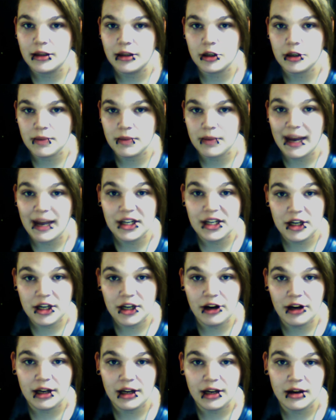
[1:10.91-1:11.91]
There's
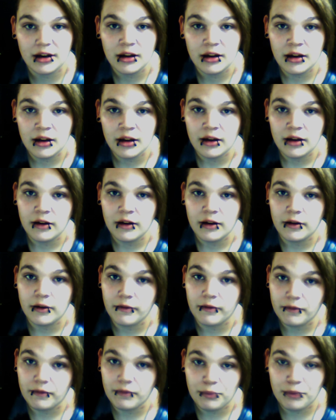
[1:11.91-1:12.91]
bacteria
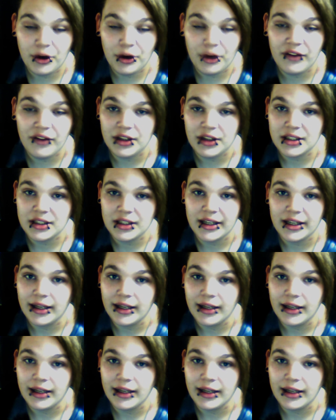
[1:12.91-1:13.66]
previously,